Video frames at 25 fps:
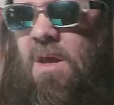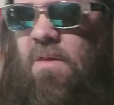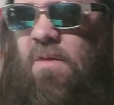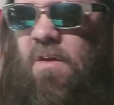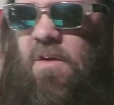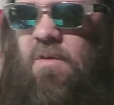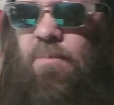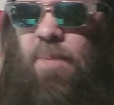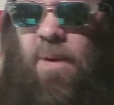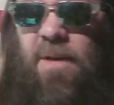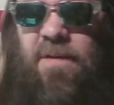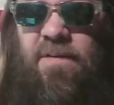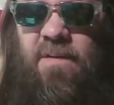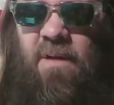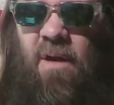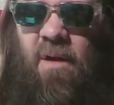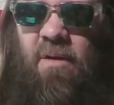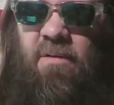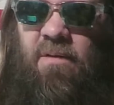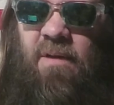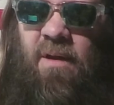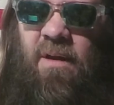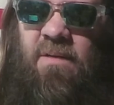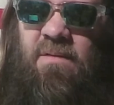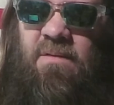
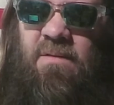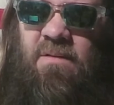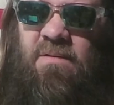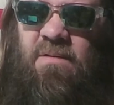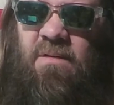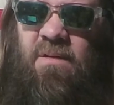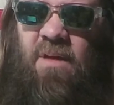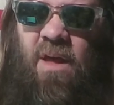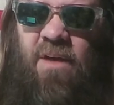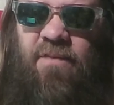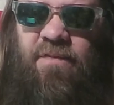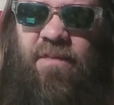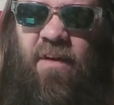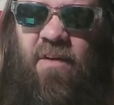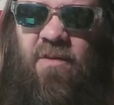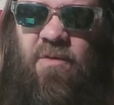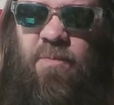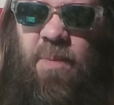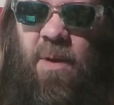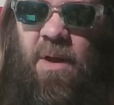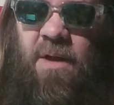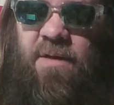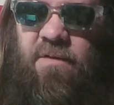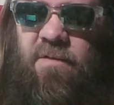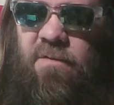PCR tests, there's a lot of false
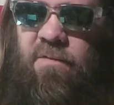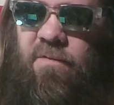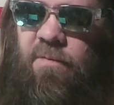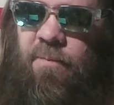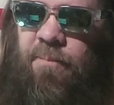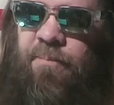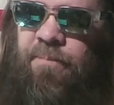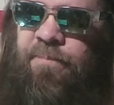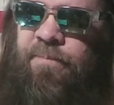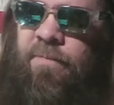positives.